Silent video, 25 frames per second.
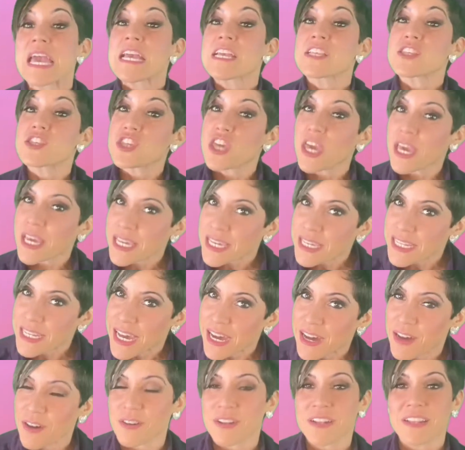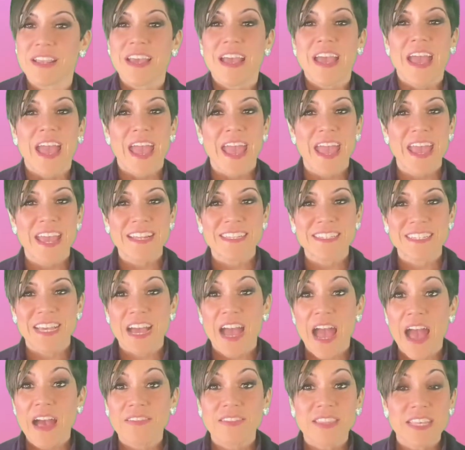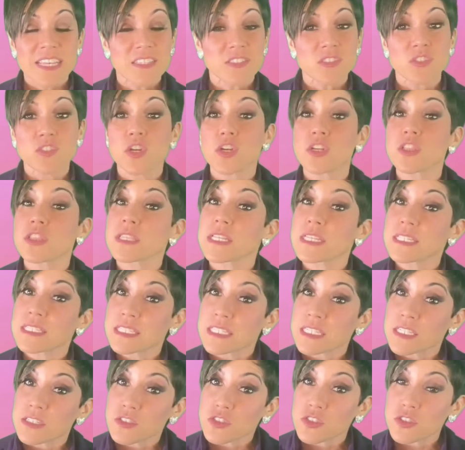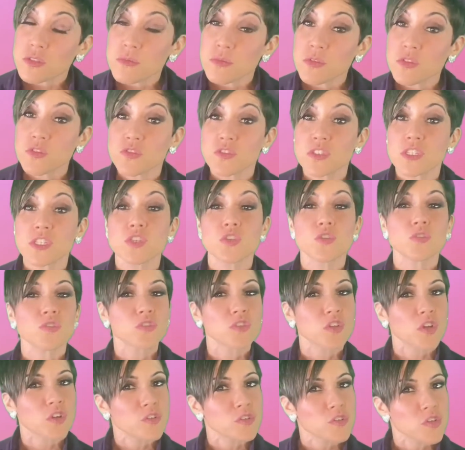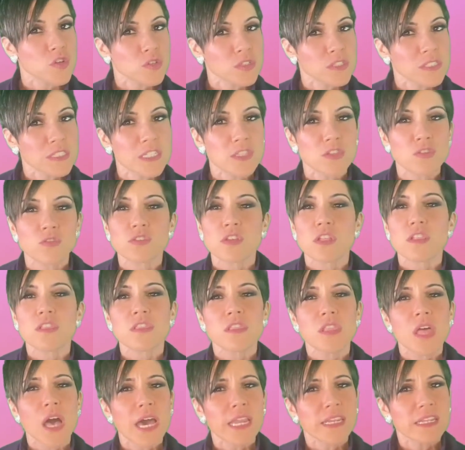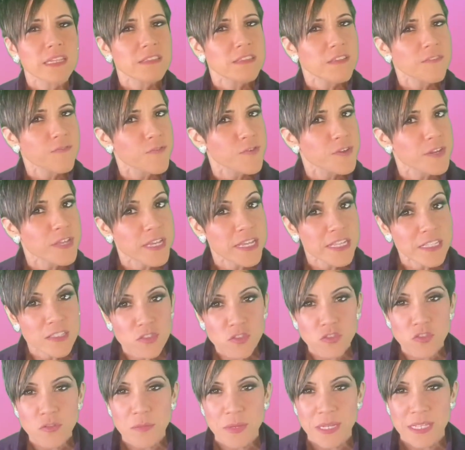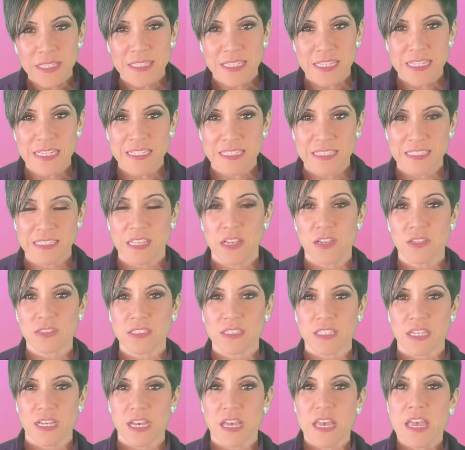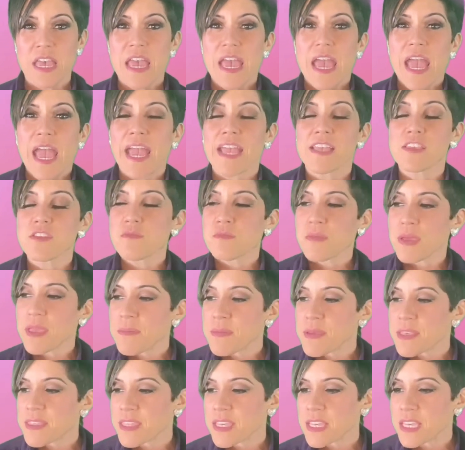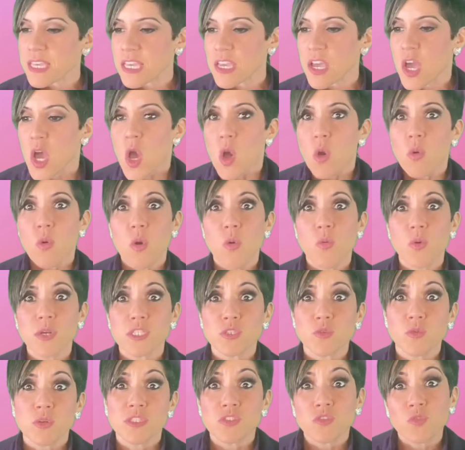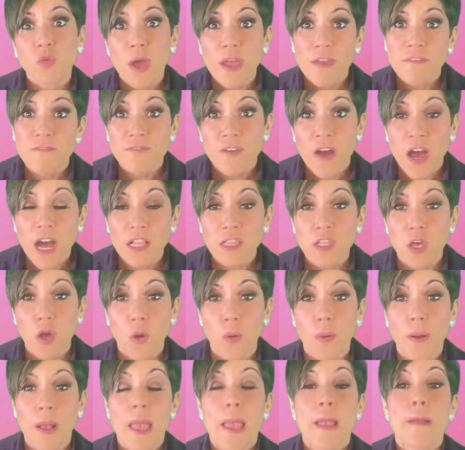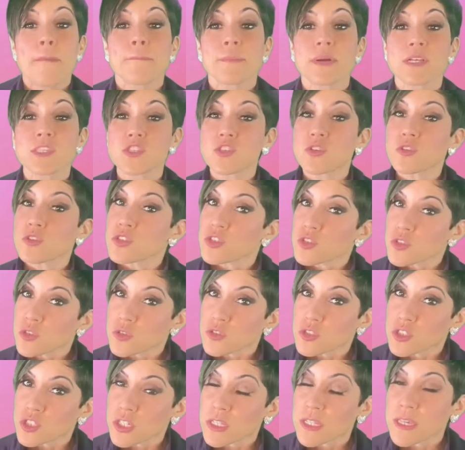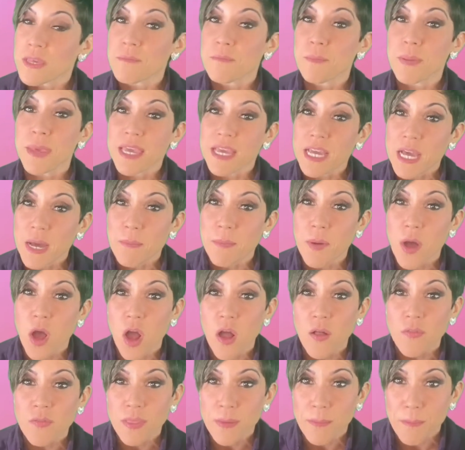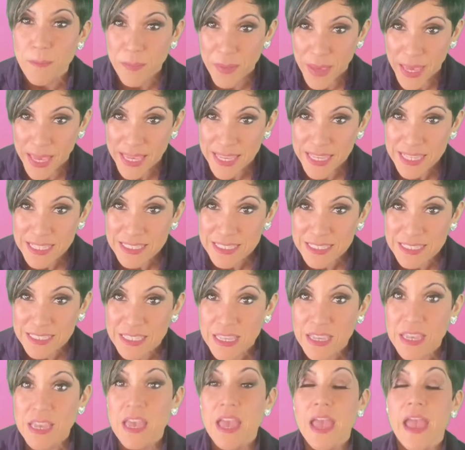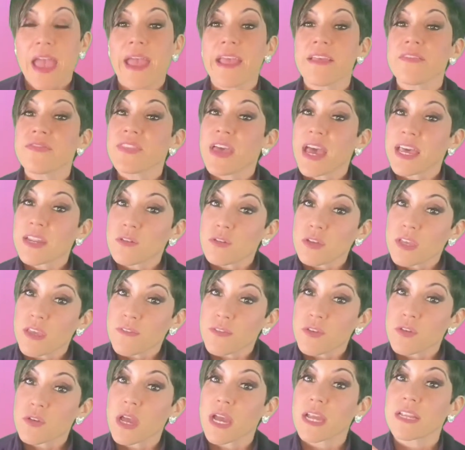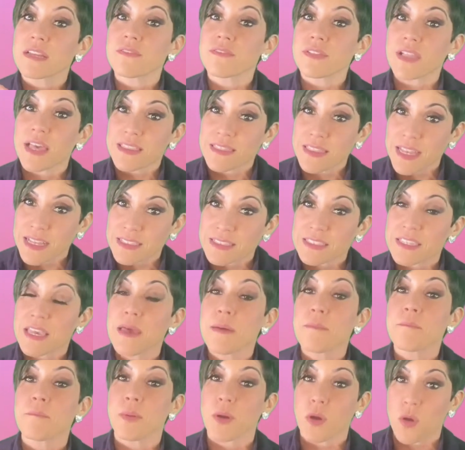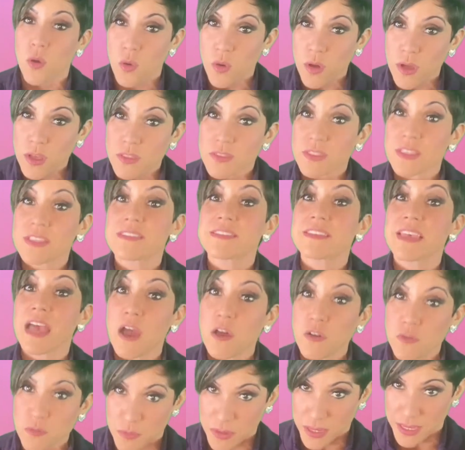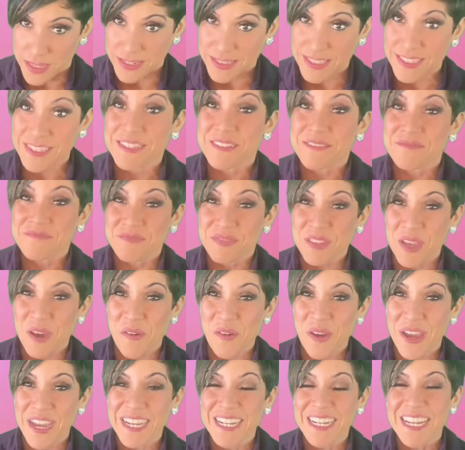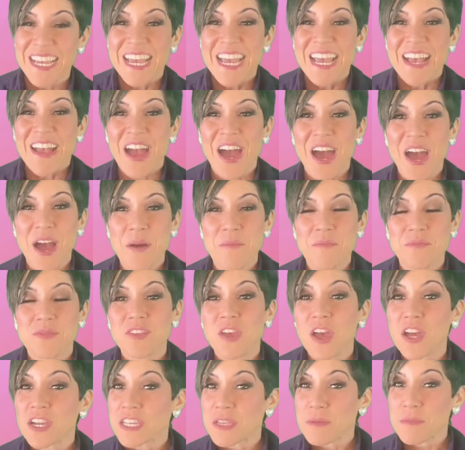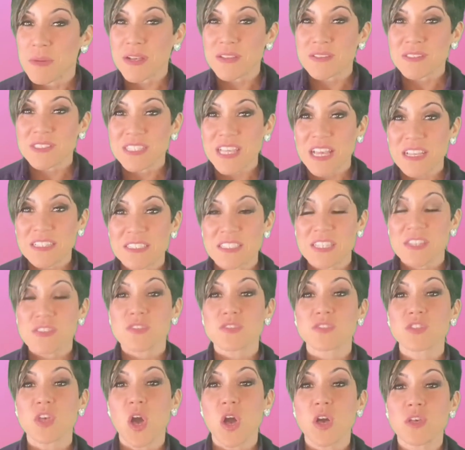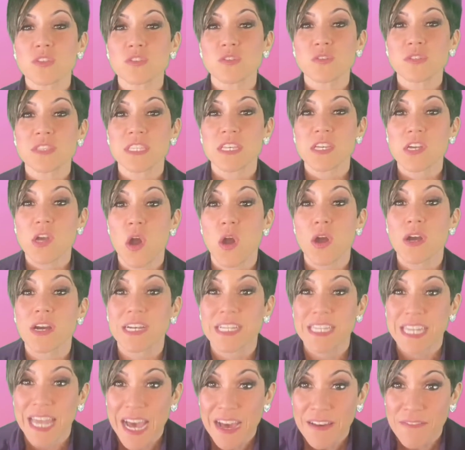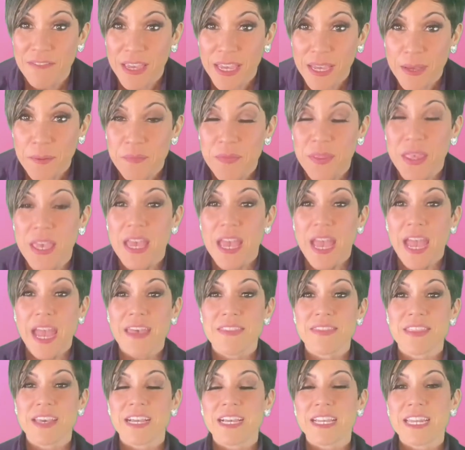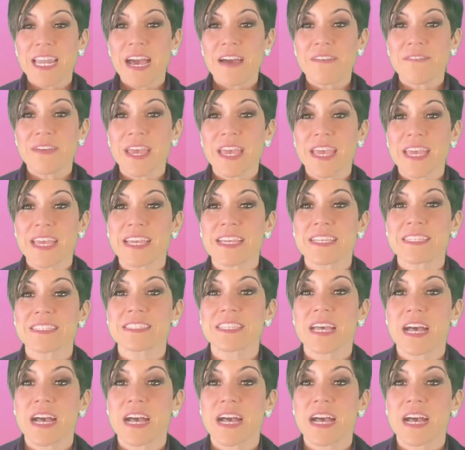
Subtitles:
check it out and at least start listening to the music. You'll start noticing there's a lot of different instruments in salsa. And you may be thinking, well, which one do I follow? But you'll usually pick up on the bass, and that'll give you kind of like that tempo, the downbeat, all right? Talking about salsa, there's also a thing called clave. And the clave is